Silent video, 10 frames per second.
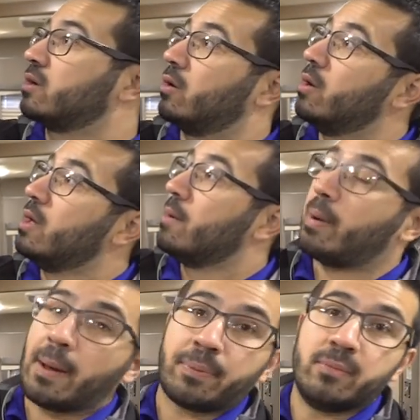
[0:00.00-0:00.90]
So
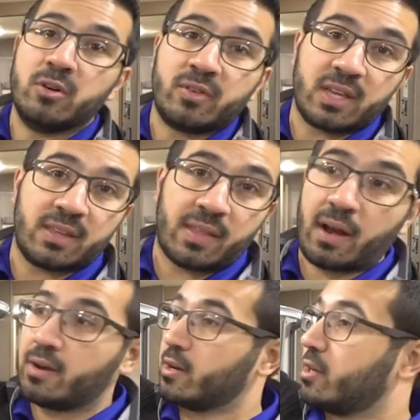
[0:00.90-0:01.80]
pop a movie in
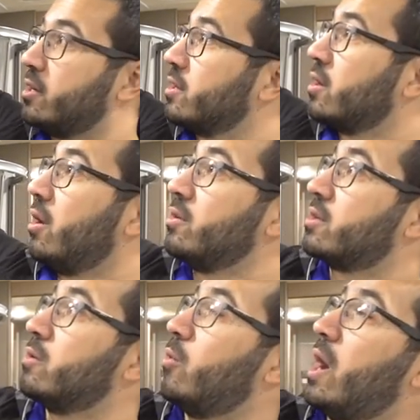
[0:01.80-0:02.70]
there, you're good to go. You
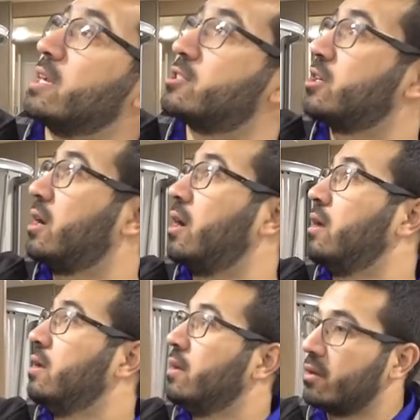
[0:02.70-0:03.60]
can watch uh,
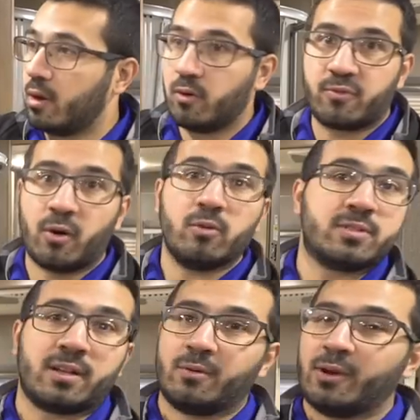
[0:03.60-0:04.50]
you know
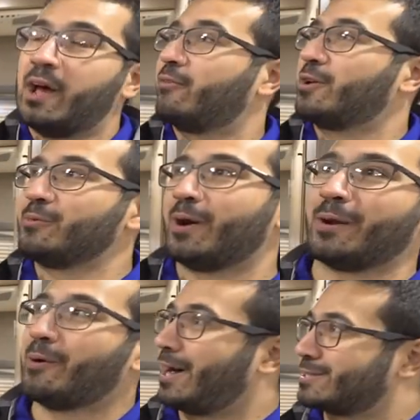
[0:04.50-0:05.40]
Frozen or whatever you
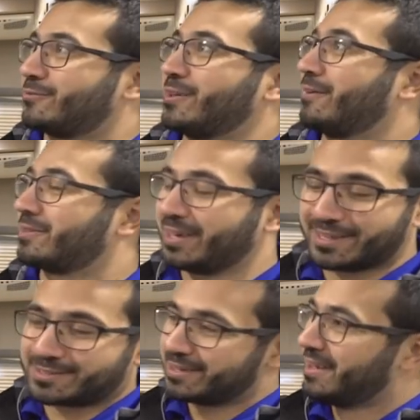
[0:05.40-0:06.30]
want to watch if you have
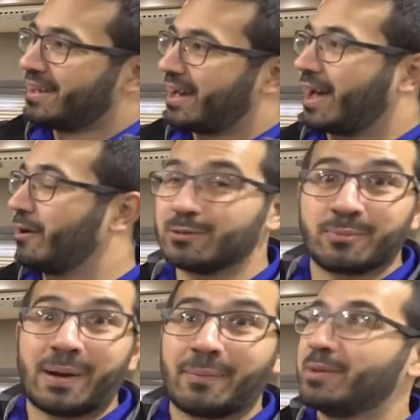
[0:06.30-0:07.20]
kids. I don't know. It's
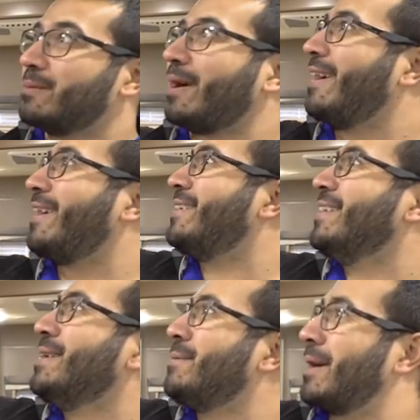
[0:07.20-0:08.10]
what popped into my head.
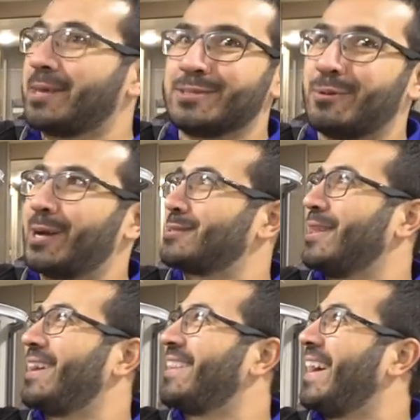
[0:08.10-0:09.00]
My kids watch a
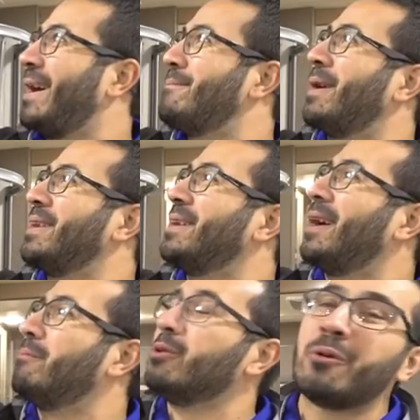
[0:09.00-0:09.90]
lot of that, but
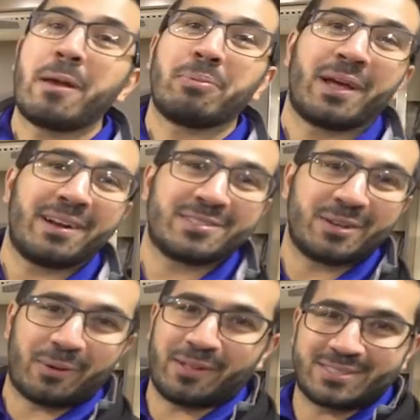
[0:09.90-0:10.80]
uh, Blu-ray player.
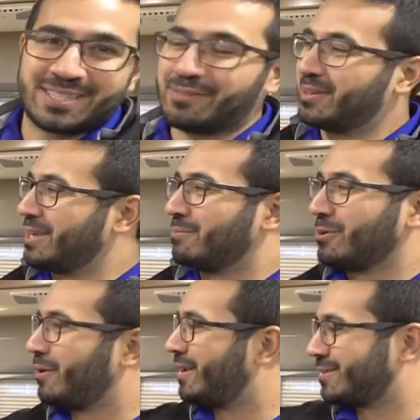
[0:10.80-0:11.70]
So whether it's DVD,
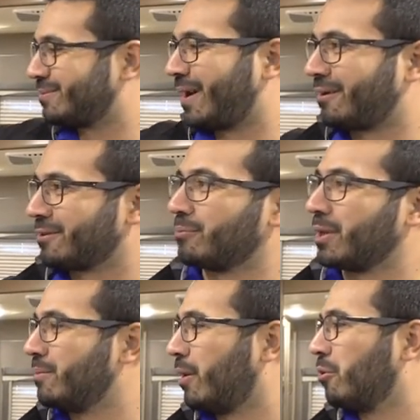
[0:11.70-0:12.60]
Blu-ray doesn't matter. It'll
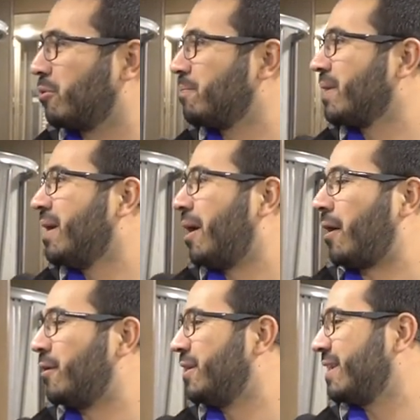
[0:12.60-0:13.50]
play both.
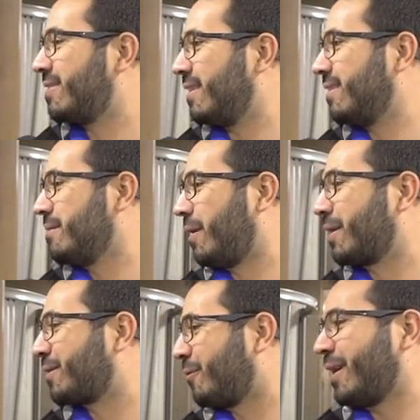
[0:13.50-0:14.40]
Underneath the
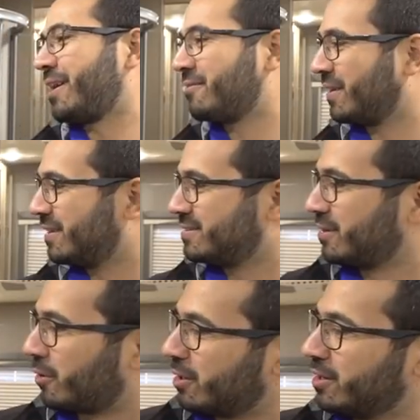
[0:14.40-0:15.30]
microwave is
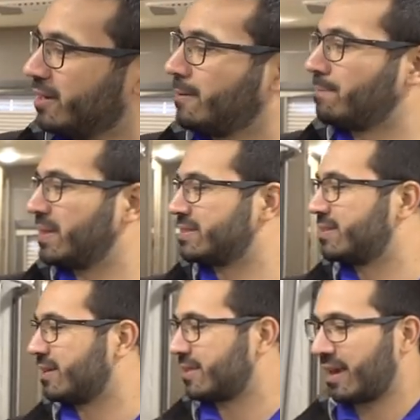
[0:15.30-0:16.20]
your hood. This
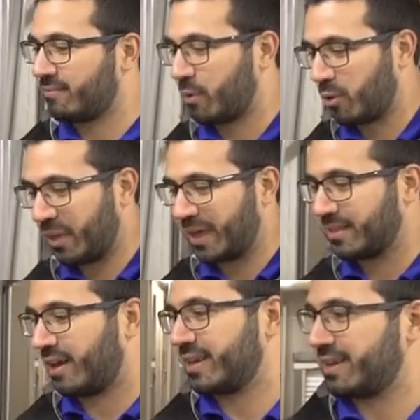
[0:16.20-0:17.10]
does have both a
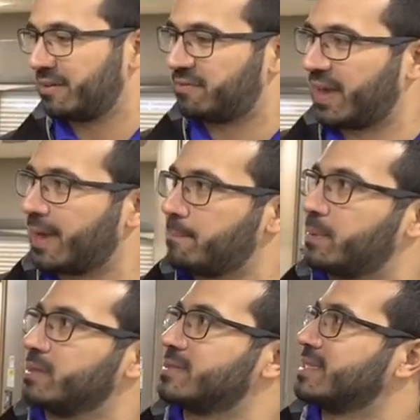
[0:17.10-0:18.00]
light and fan
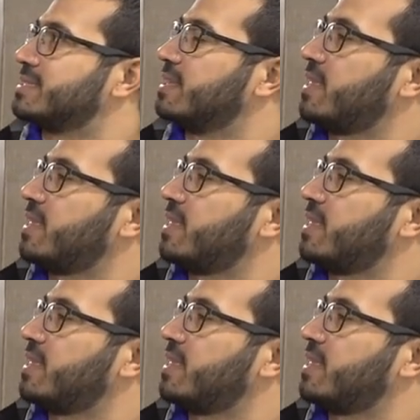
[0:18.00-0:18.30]
built into